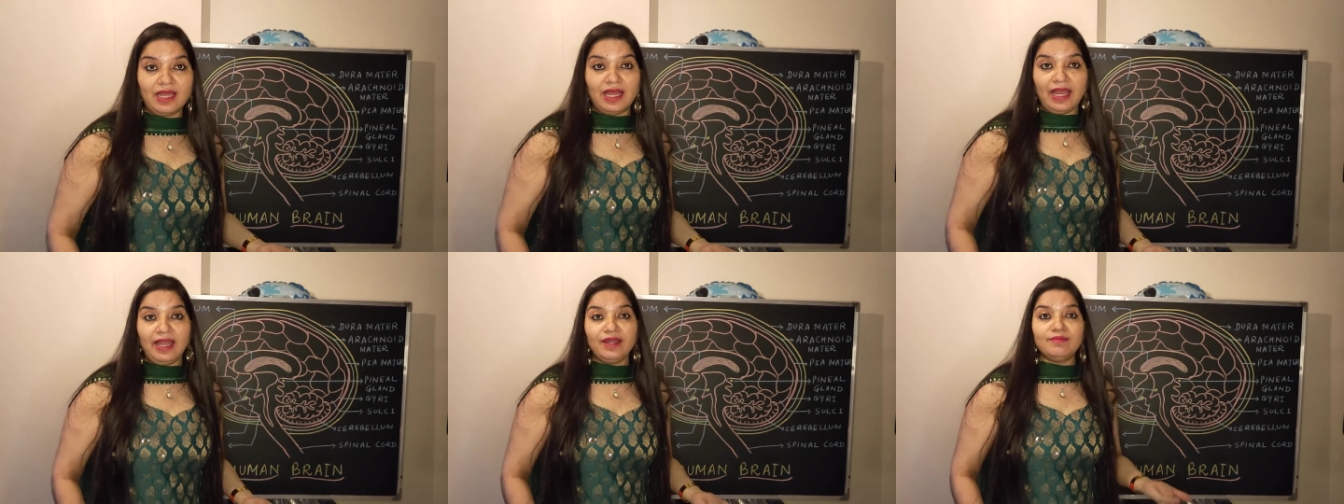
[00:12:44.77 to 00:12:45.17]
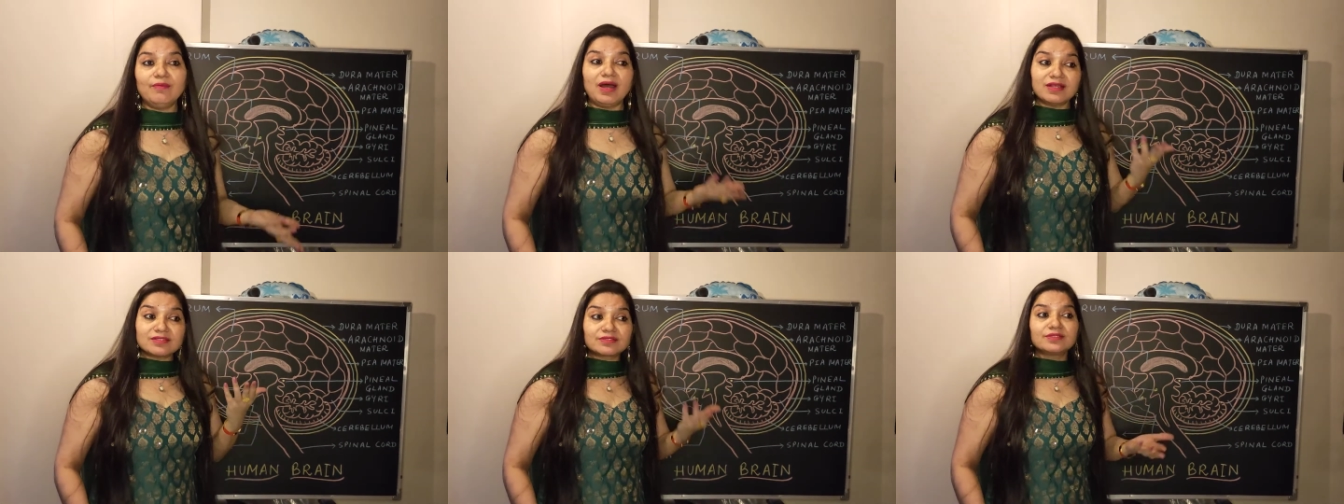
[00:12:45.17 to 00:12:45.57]
and
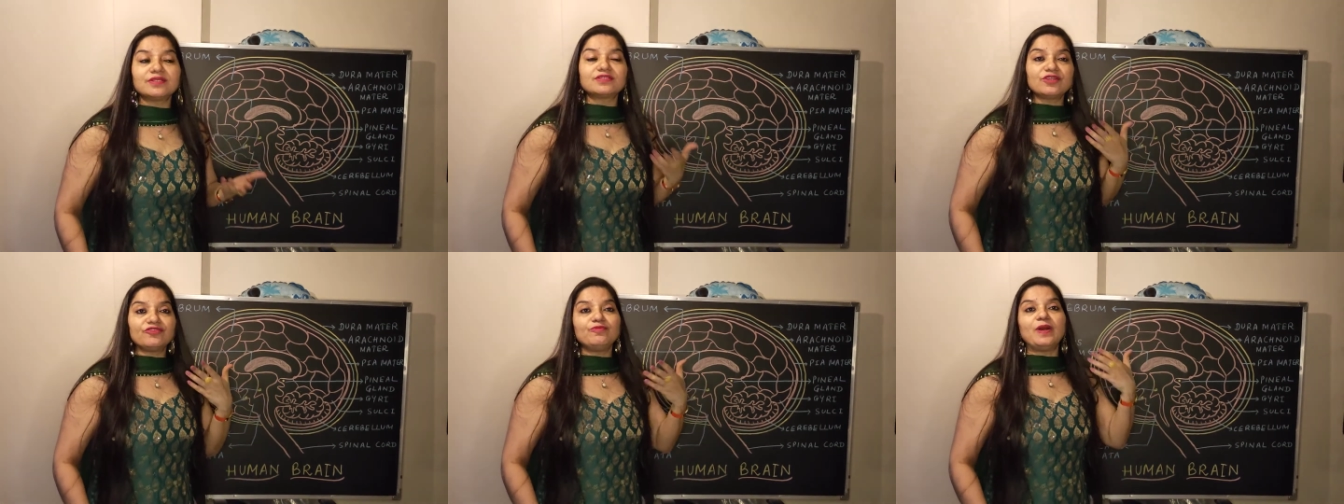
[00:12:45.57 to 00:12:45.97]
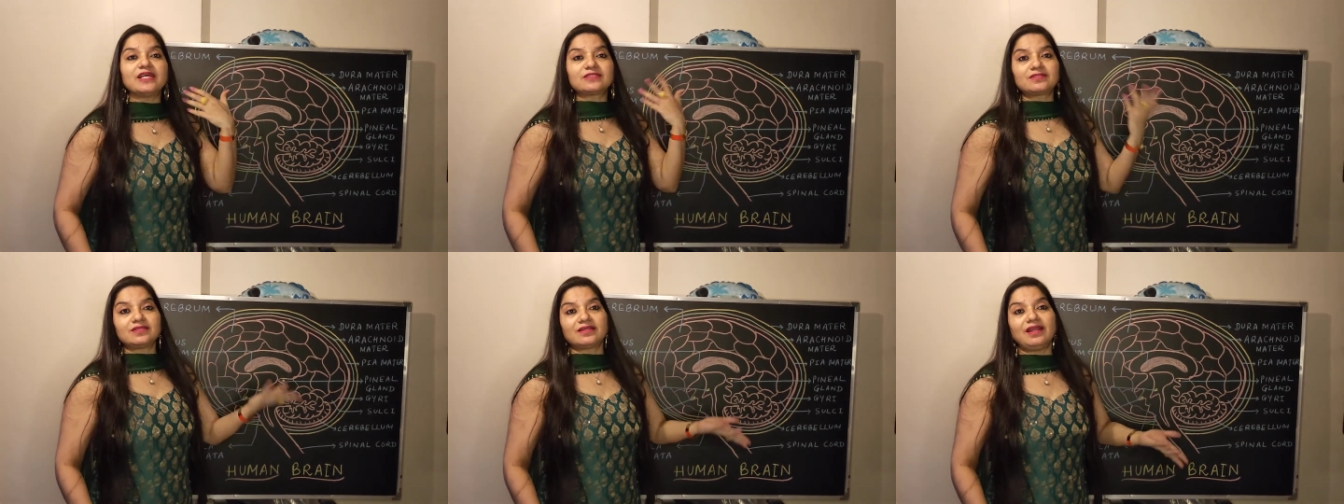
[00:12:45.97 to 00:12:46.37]
masters of
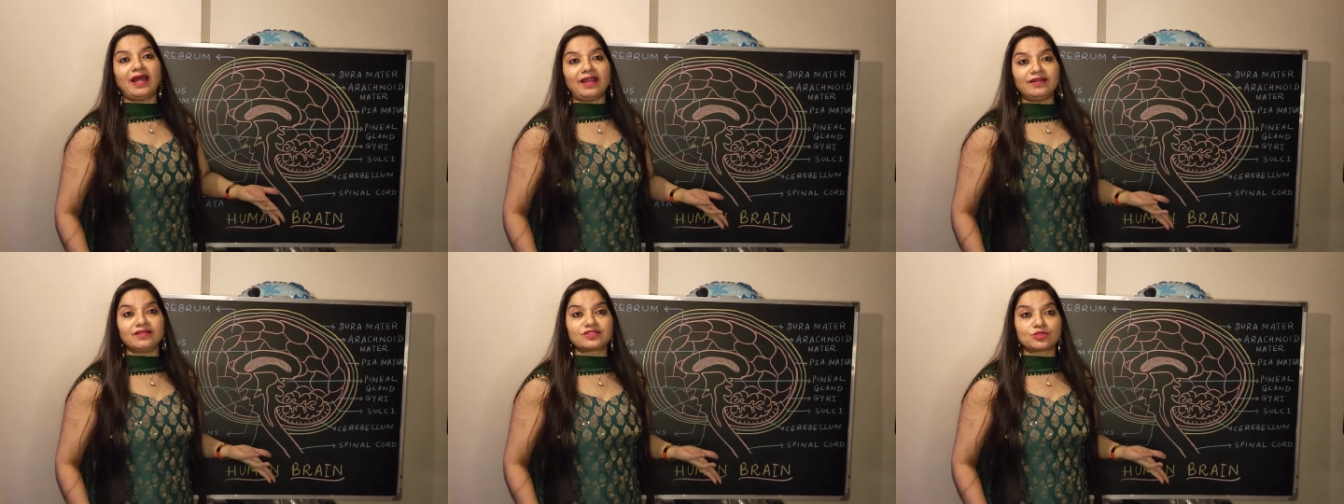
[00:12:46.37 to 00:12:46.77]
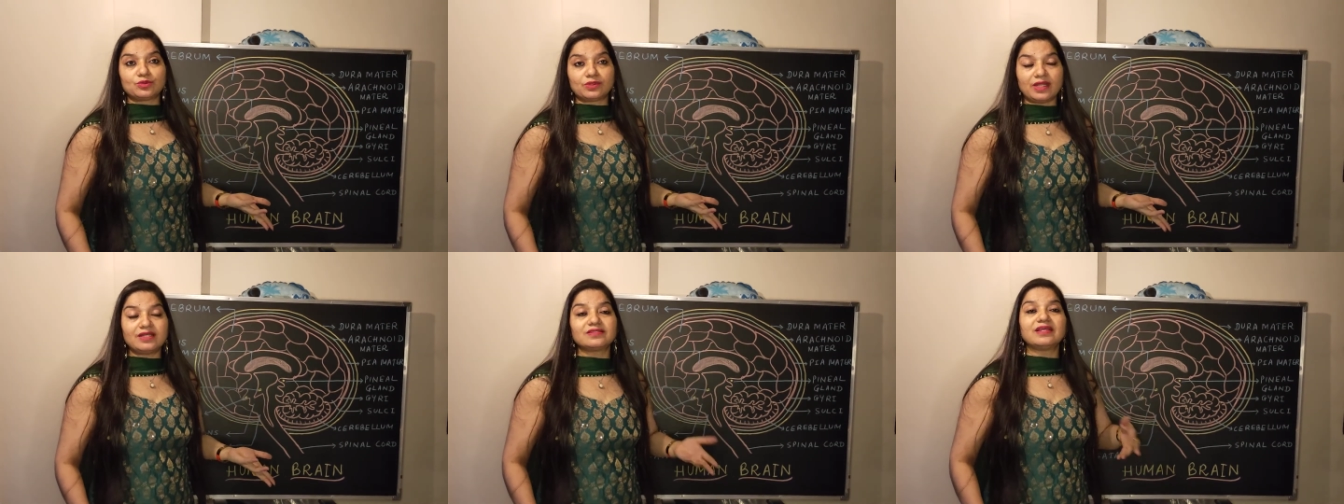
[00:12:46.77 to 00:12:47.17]
master gland is
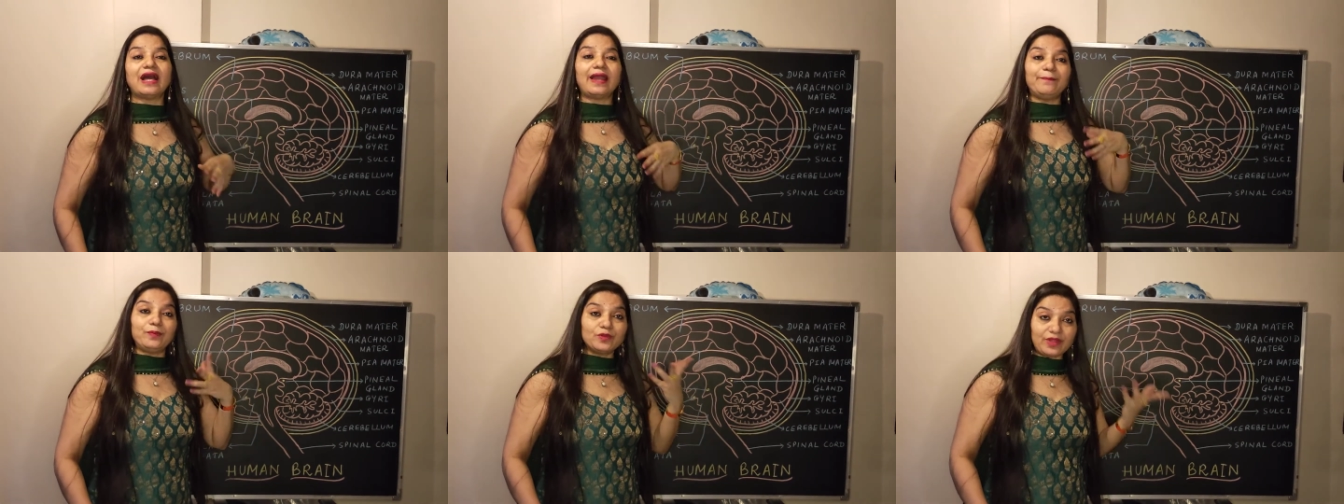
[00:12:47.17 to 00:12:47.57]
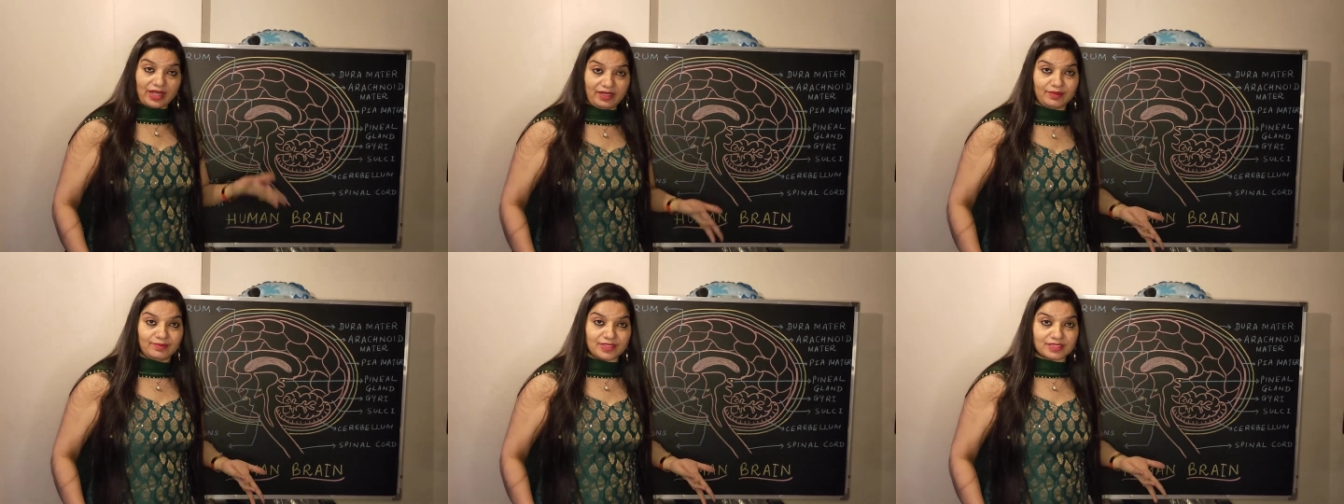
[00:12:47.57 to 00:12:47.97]
known as
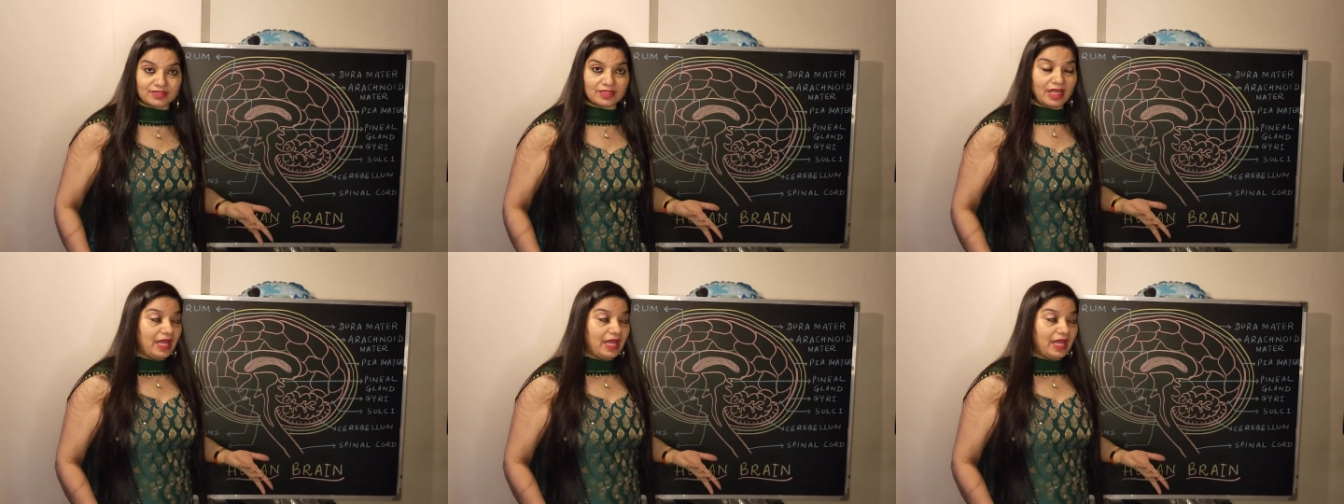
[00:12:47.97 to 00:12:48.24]
hypothalamus.